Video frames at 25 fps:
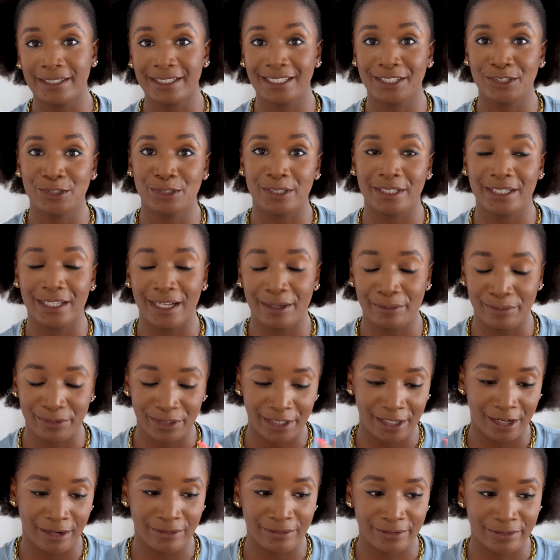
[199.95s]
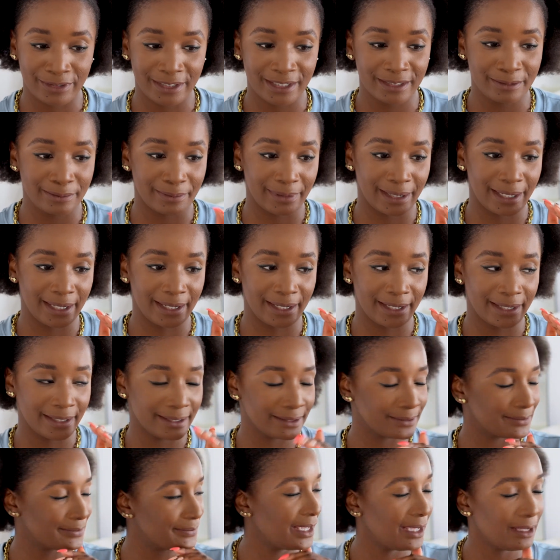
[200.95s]
Literally, I'm recovering. My
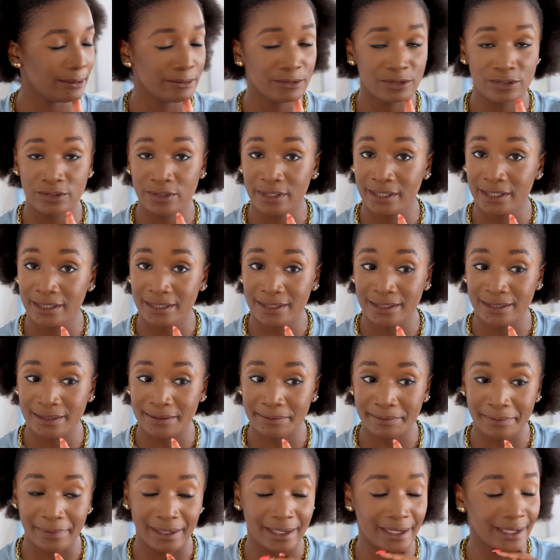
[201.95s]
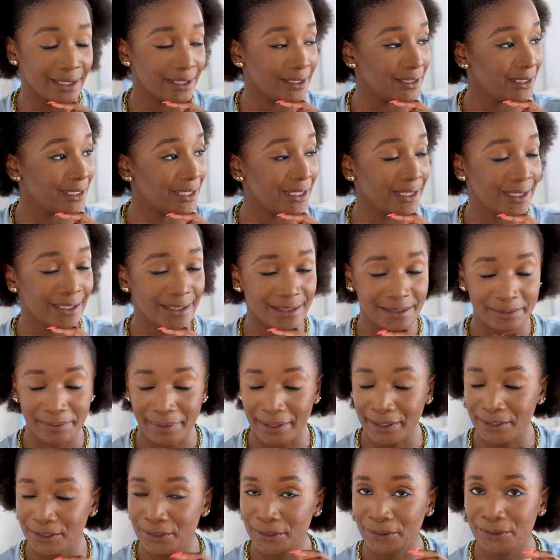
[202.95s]
hamstrings, my legs,
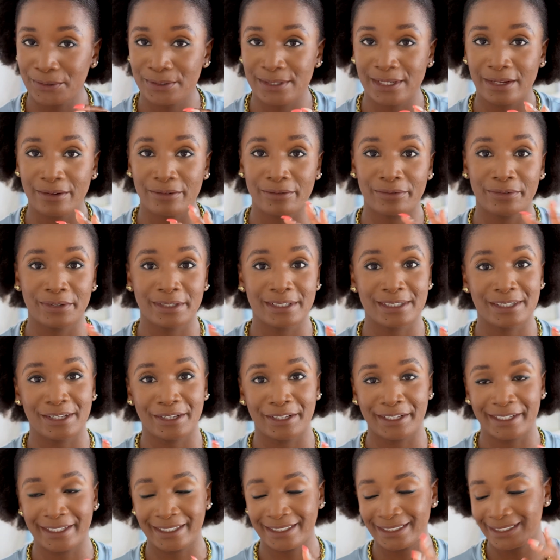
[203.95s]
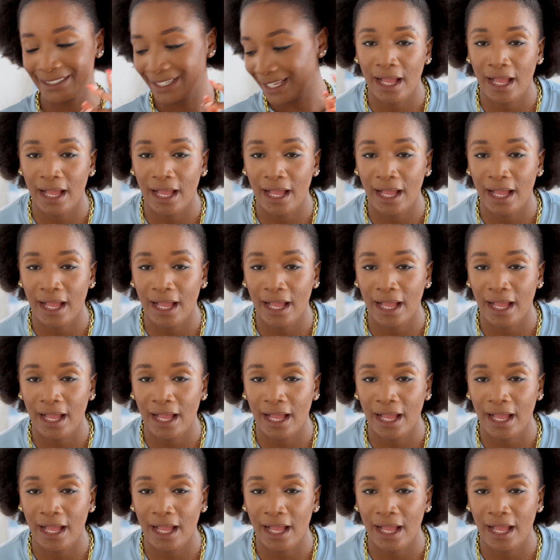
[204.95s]
my toes, everything's hurting.